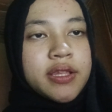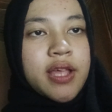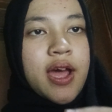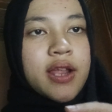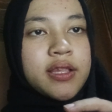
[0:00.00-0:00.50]

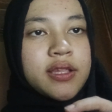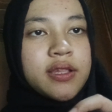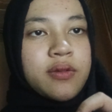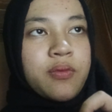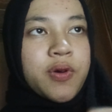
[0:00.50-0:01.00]
that
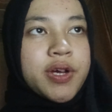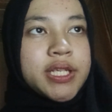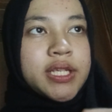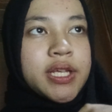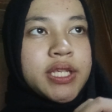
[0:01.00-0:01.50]

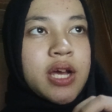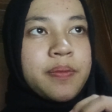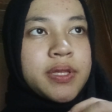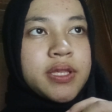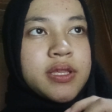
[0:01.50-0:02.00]
was
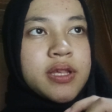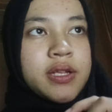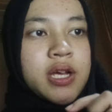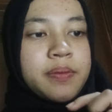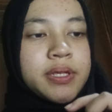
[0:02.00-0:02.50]

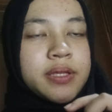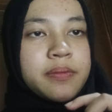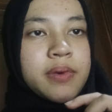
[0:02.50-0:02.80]
adopted